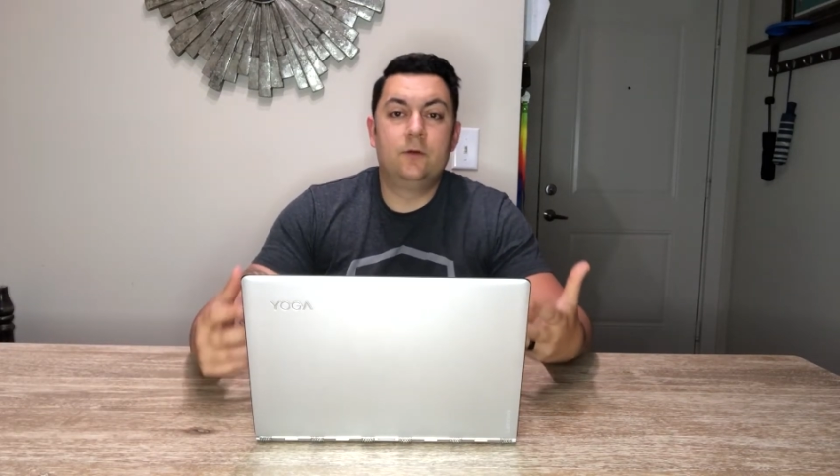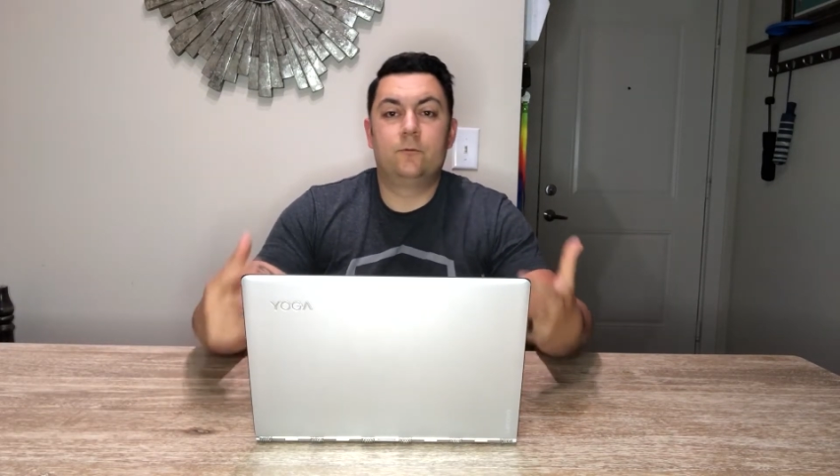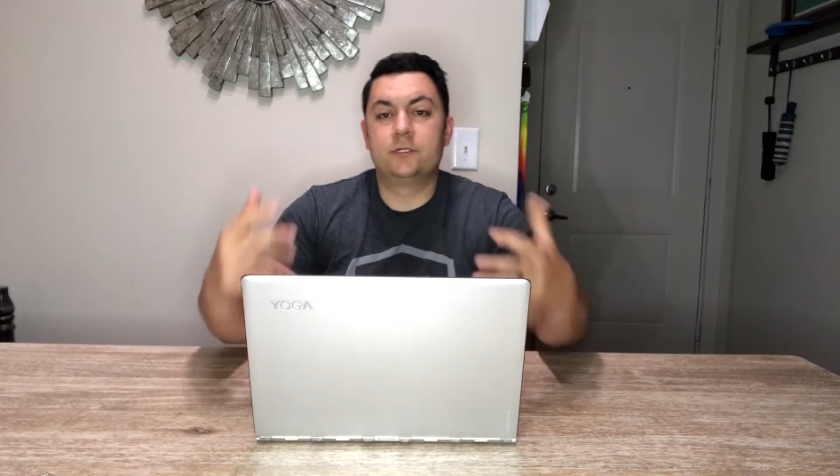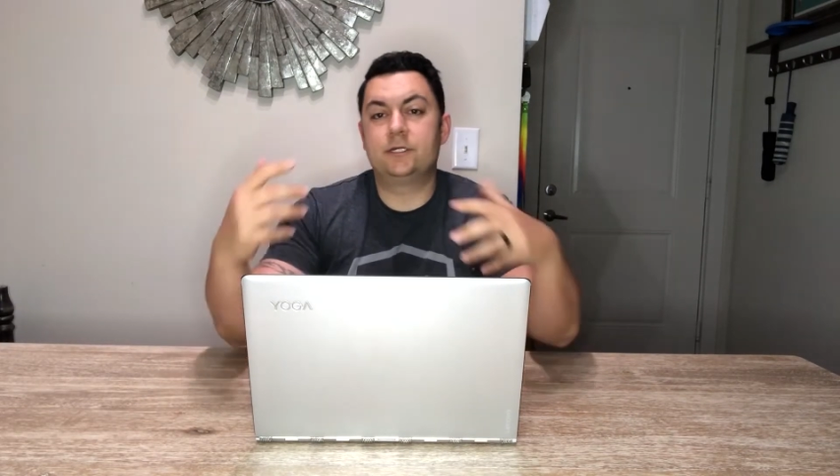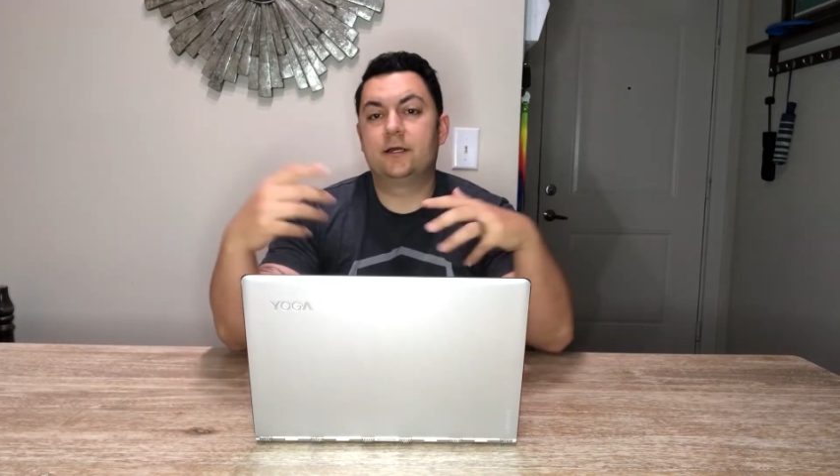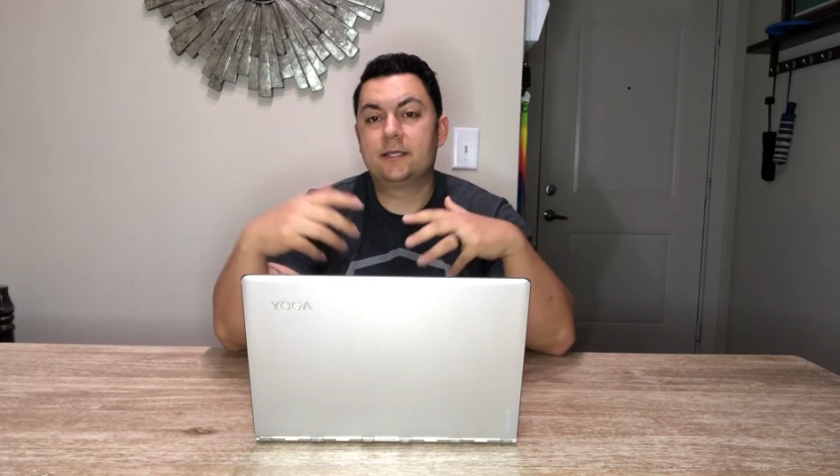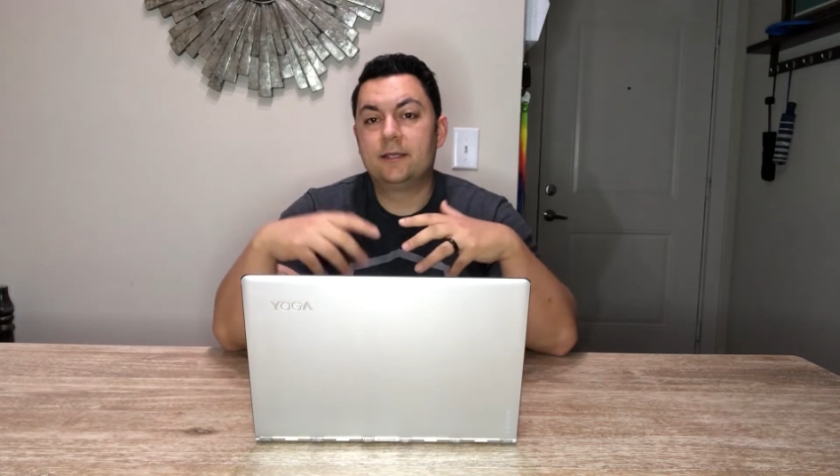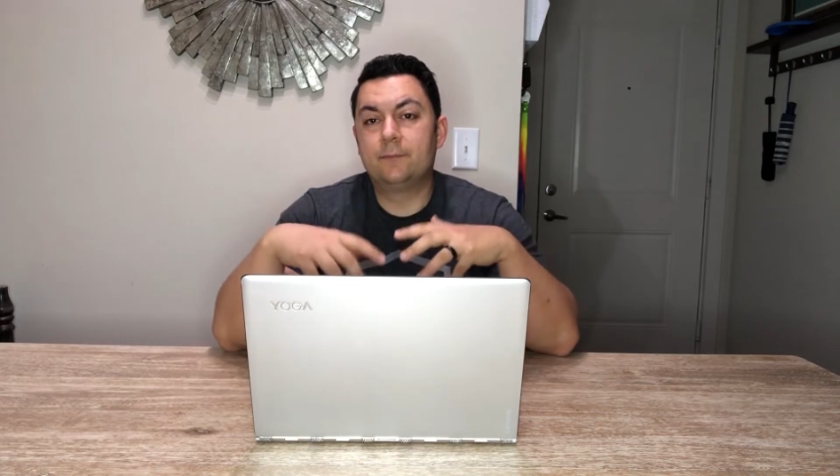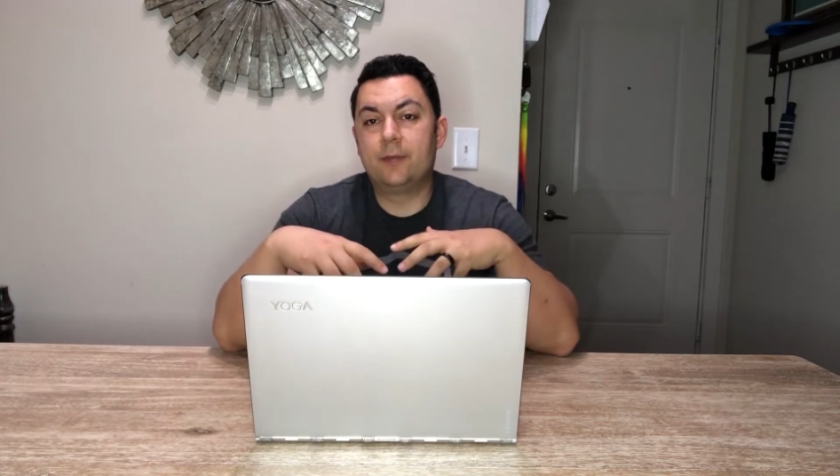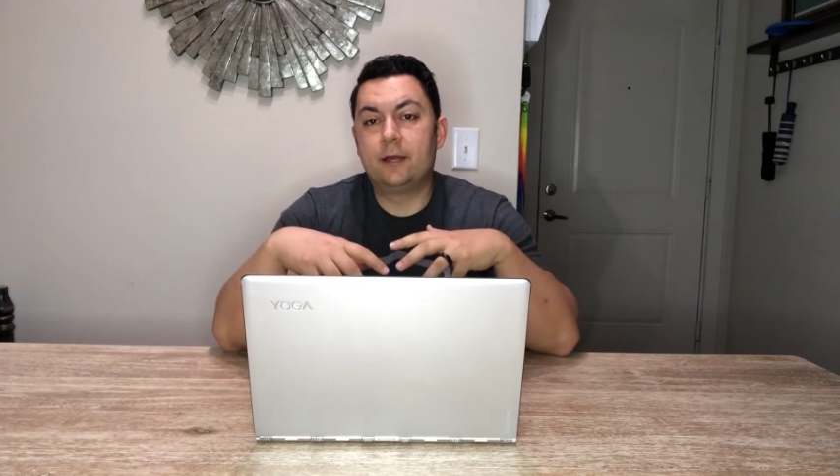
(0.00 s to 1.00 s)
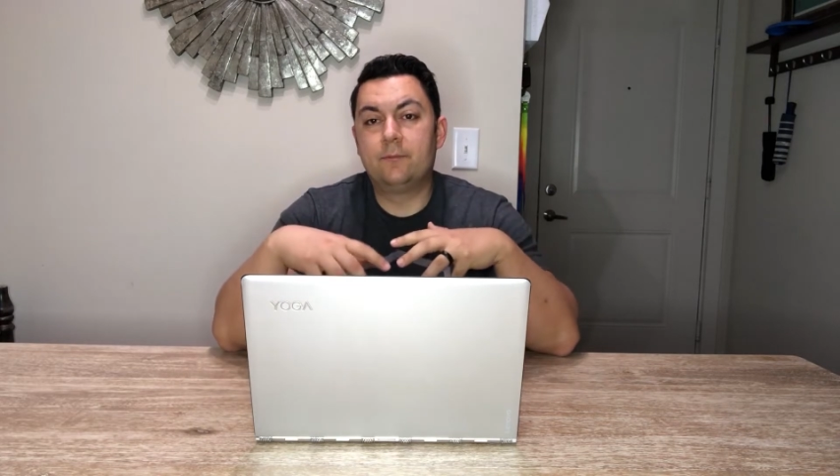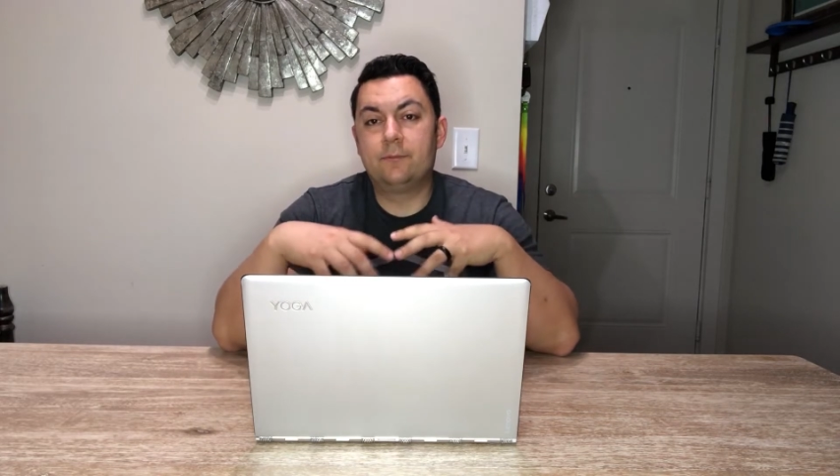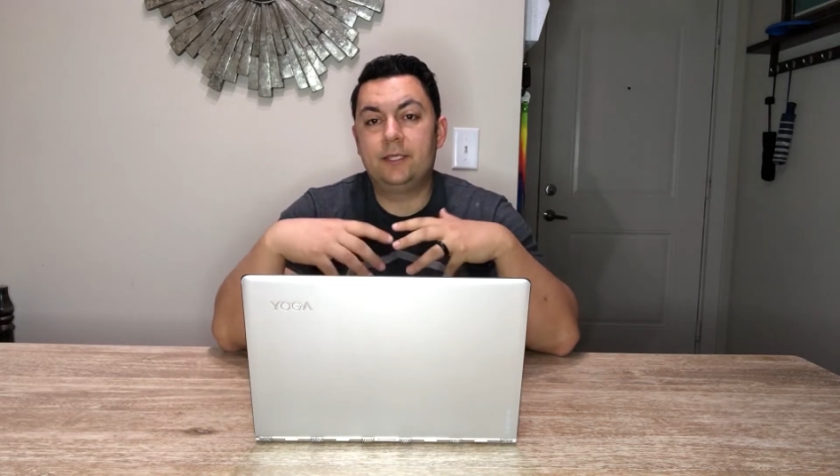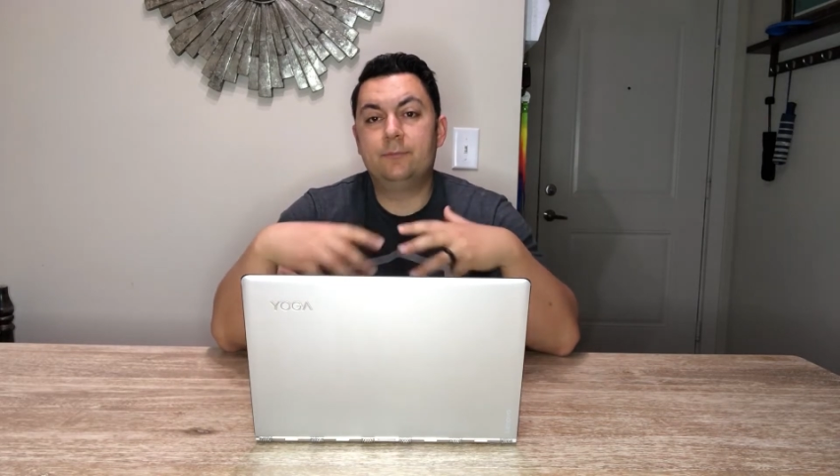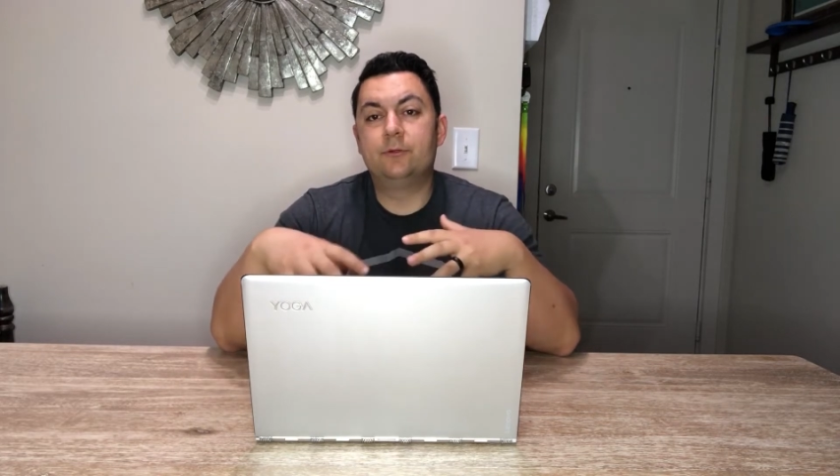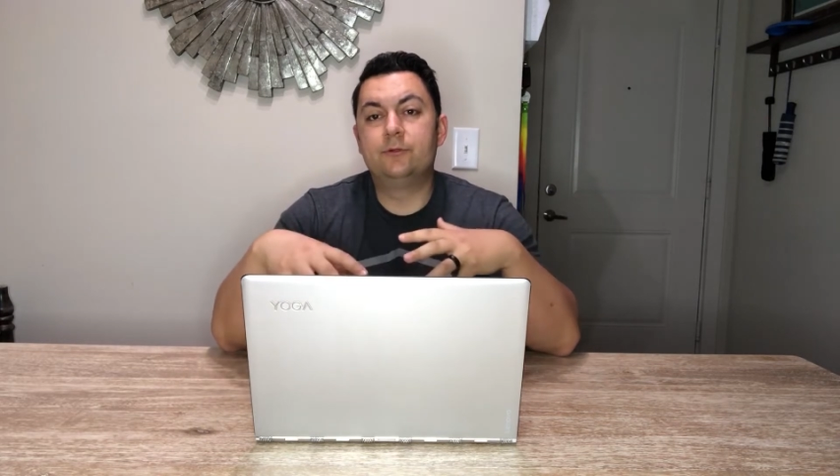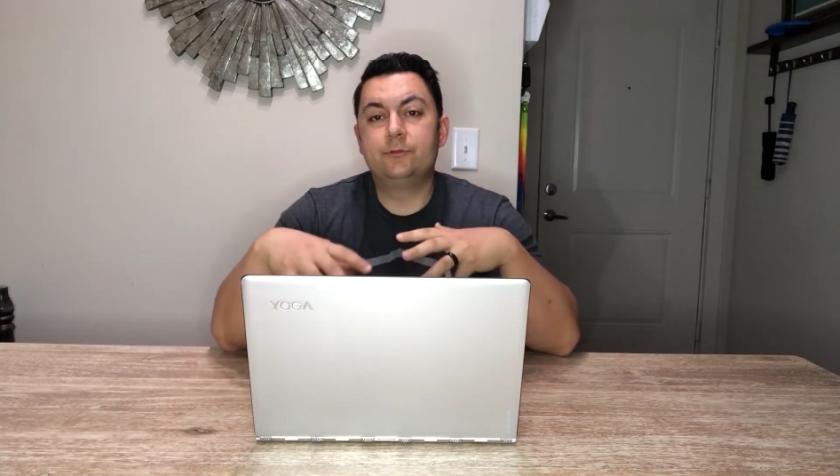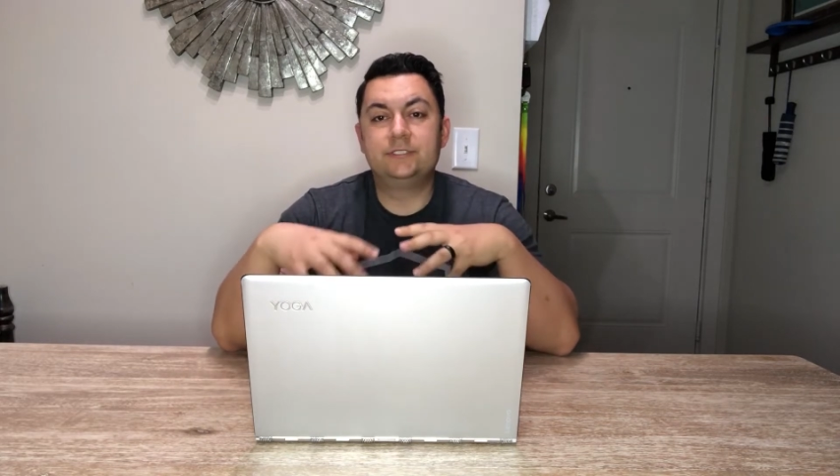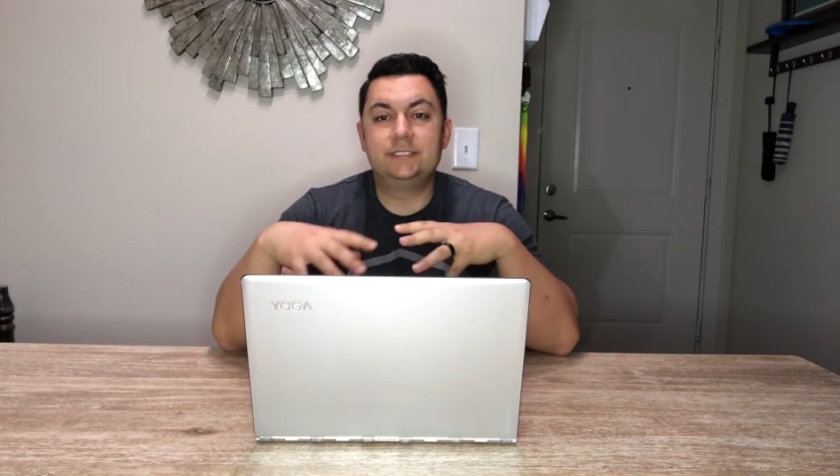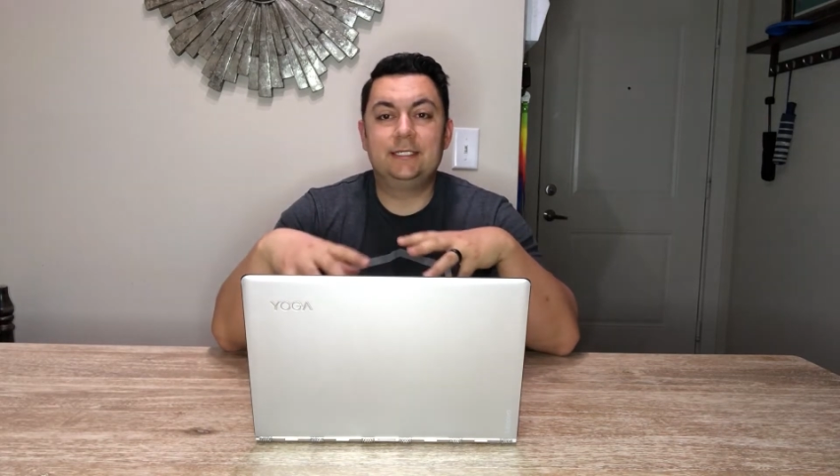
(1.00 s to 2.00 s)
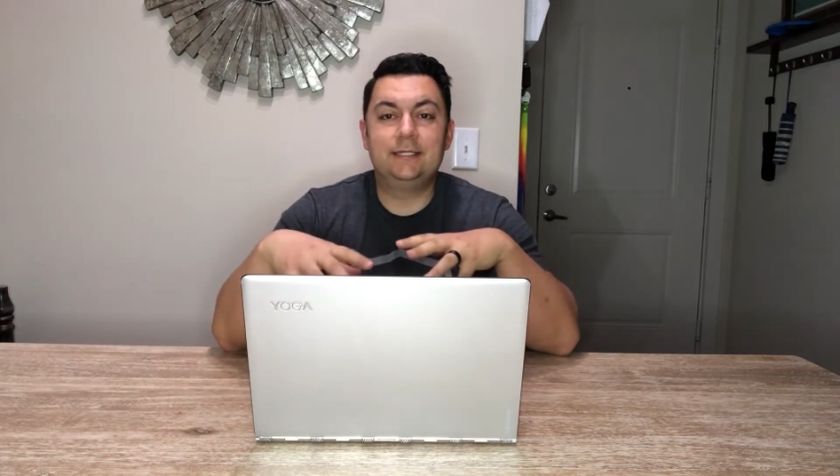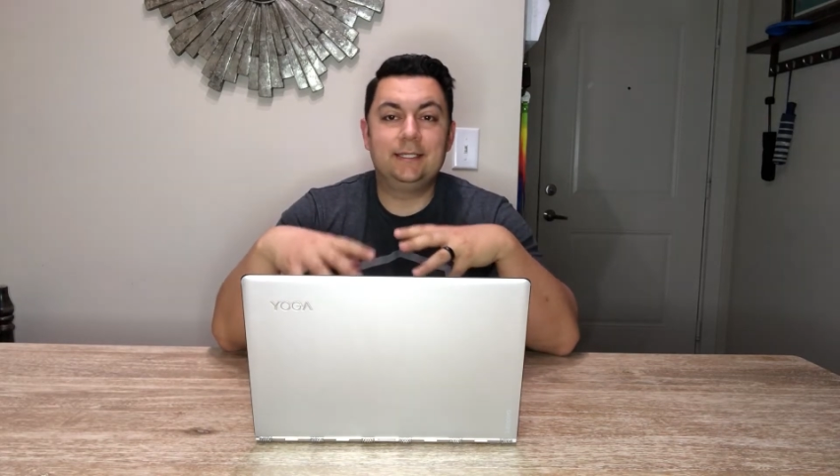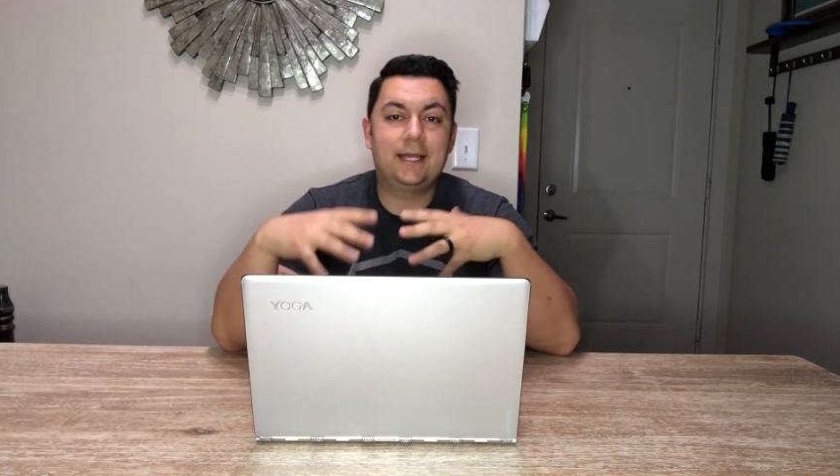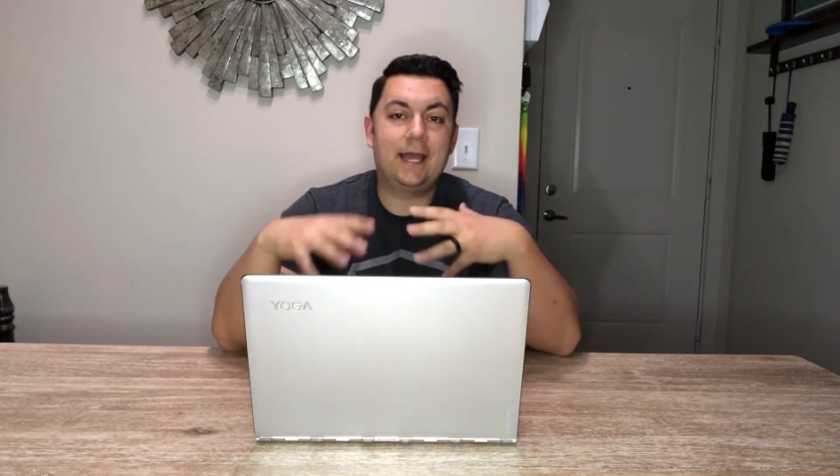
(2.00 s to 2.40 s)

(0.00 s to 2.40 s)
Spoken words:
we're talking about people who see the